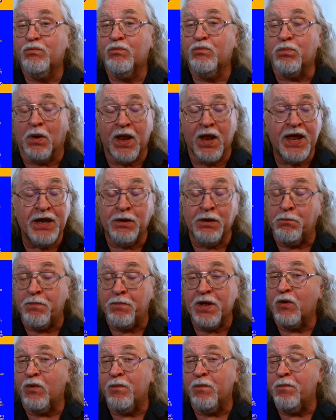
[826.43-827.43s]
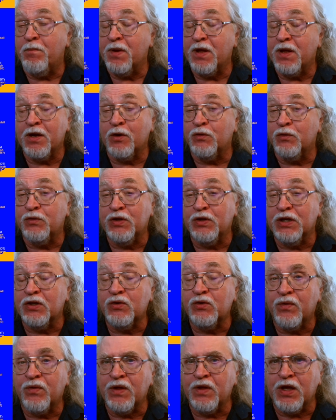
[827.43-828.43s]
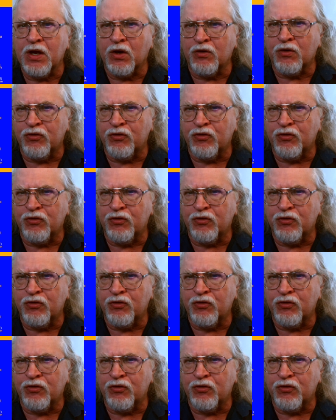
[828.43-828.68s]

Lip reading: playing better and better at the end of the year,